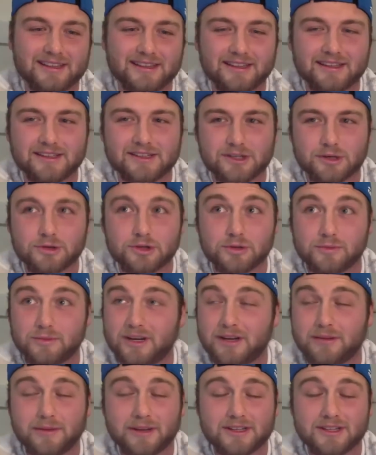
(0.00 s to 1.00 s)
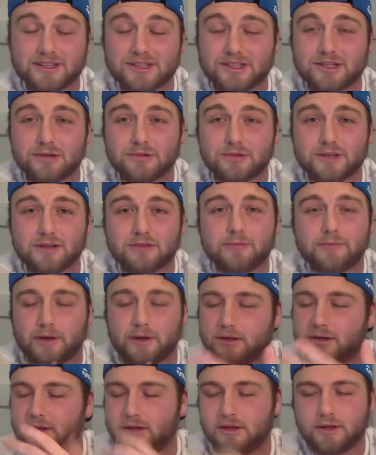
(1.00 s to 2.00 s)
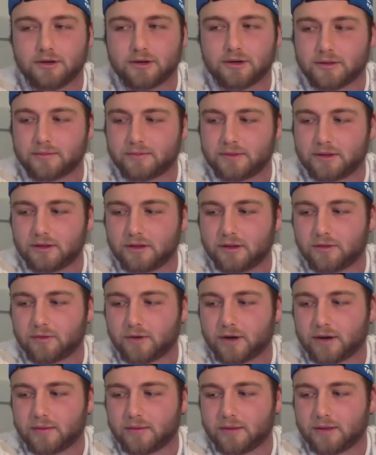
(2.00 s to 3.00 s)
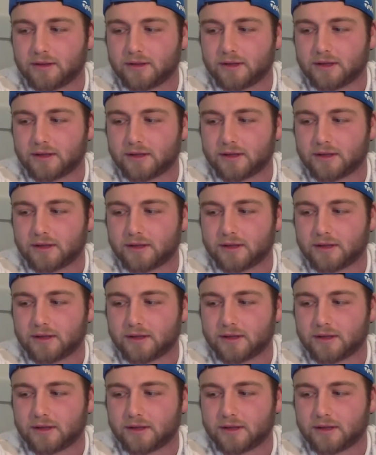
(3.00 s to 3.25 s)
Social media makes it so tough. But you're completely right, man.